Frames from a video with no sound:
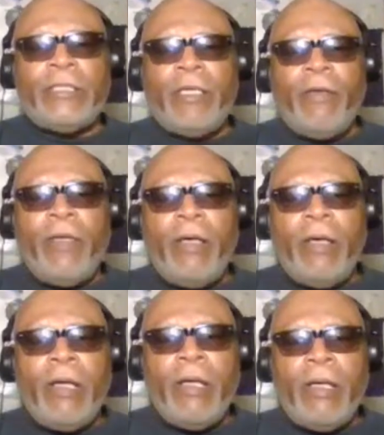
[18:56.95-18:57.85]

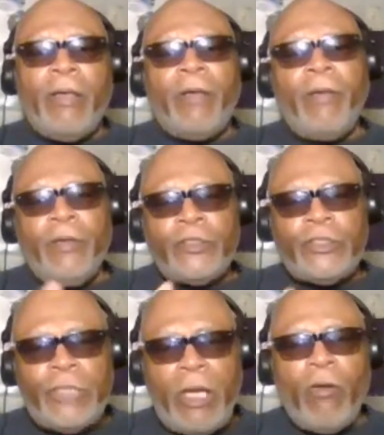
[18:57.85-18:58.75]
show
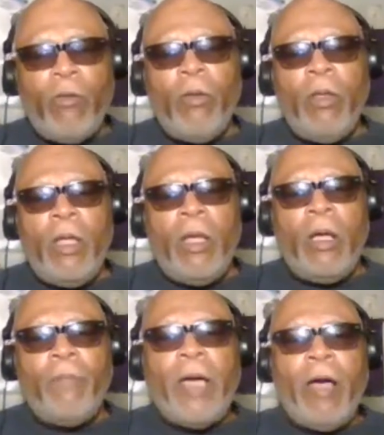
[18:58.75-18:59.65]
about a
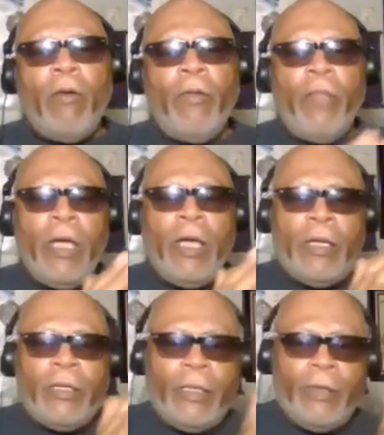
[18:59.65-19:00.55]

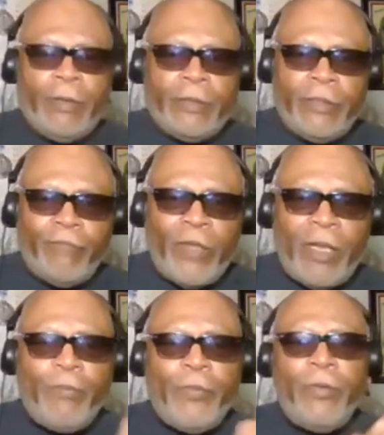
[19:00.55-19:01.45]
developer and a
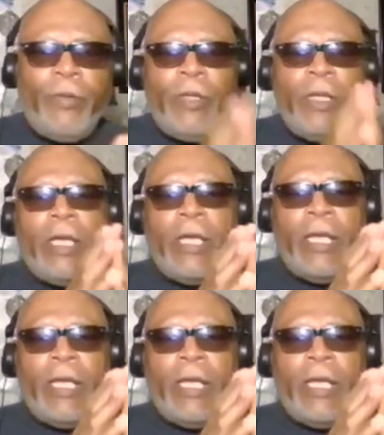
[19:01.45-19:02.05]
federal judge in